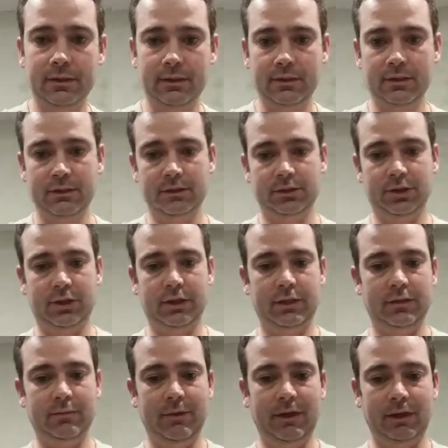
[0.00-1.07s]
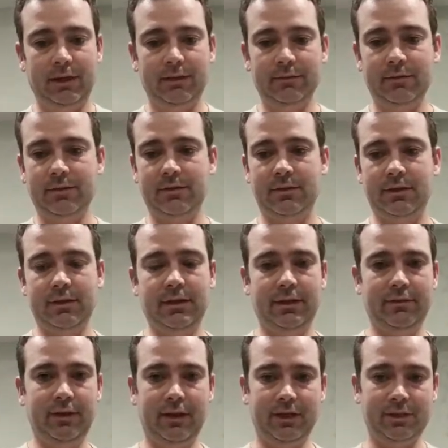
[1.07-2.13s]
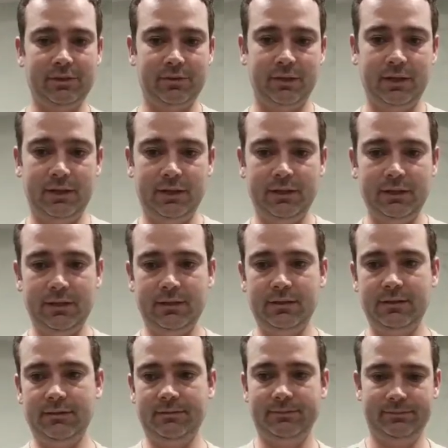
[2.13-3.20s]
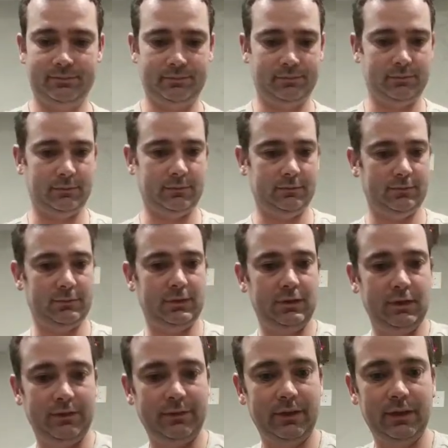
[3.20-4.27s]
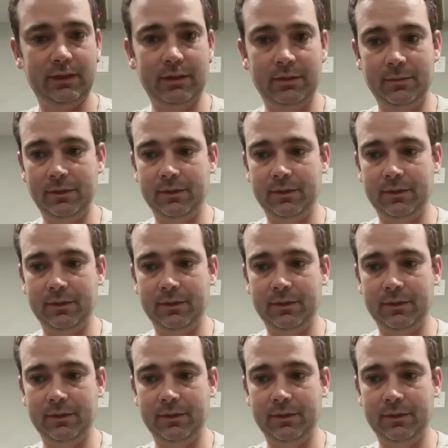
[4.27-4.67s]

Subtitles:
trying to get the metal out, so I didn't have the actual end. Didn't have it that time either.